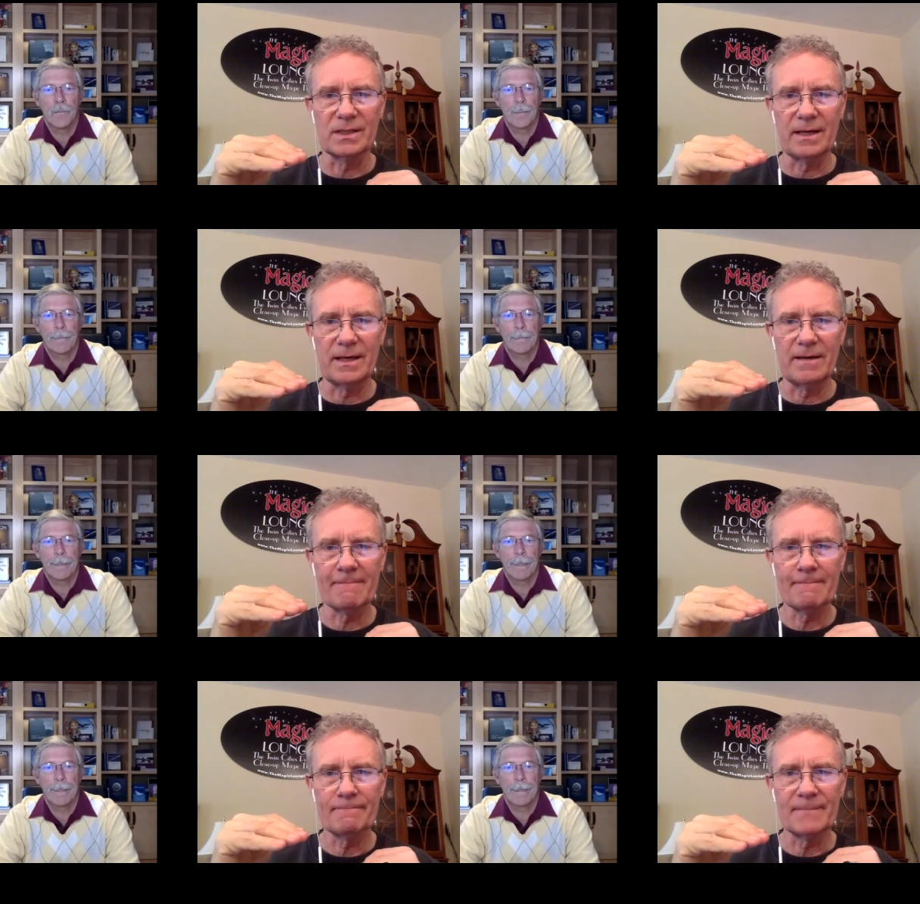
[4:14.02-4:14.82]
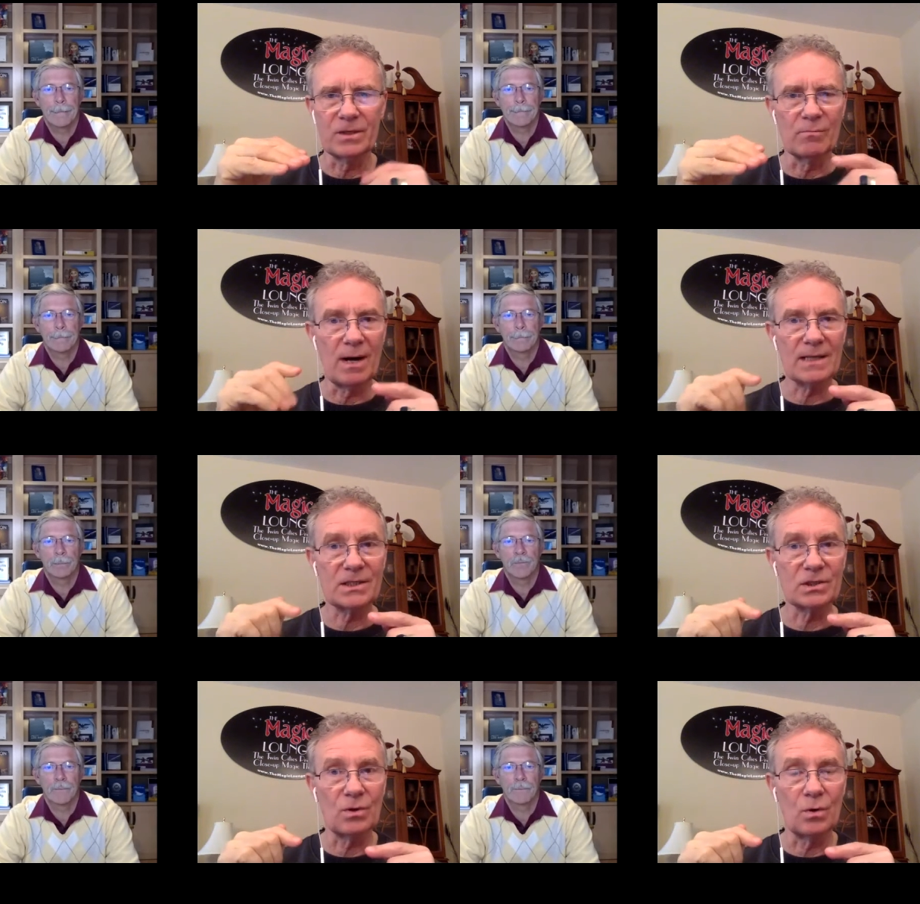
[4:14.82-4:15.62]
Speaker 1: a day, and your boss
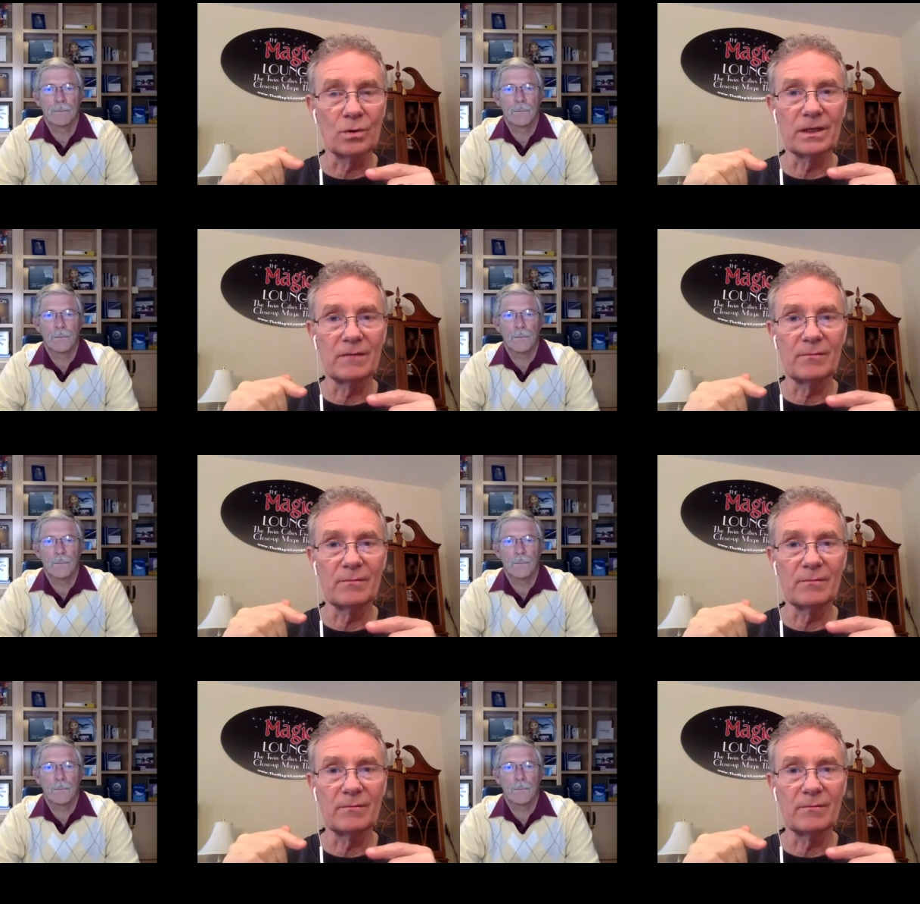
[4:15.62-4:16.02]
is only going